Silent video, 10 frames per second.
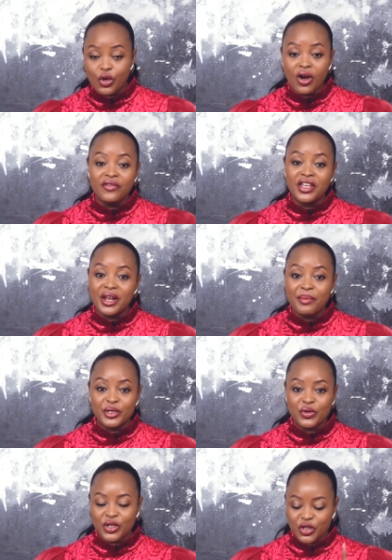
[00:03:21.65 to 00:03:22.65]
You have the
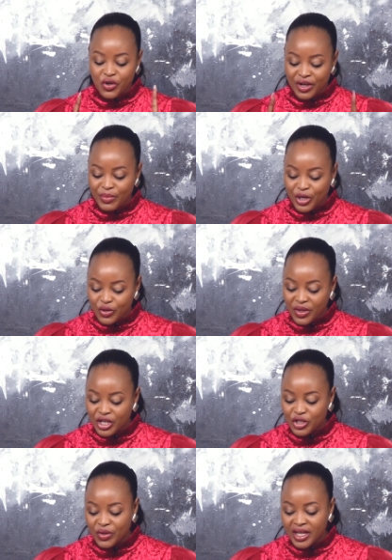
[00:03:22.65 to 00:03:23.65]
numbers on the screen. Make sure
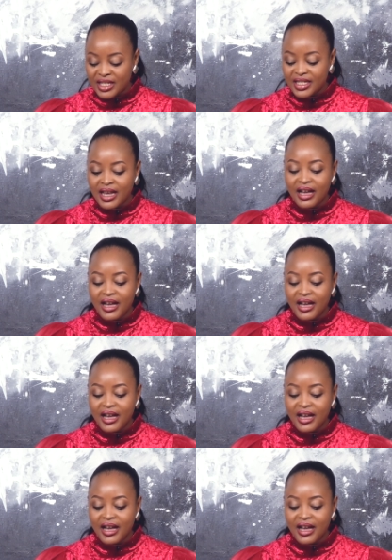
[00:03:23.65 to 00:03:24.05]
that you get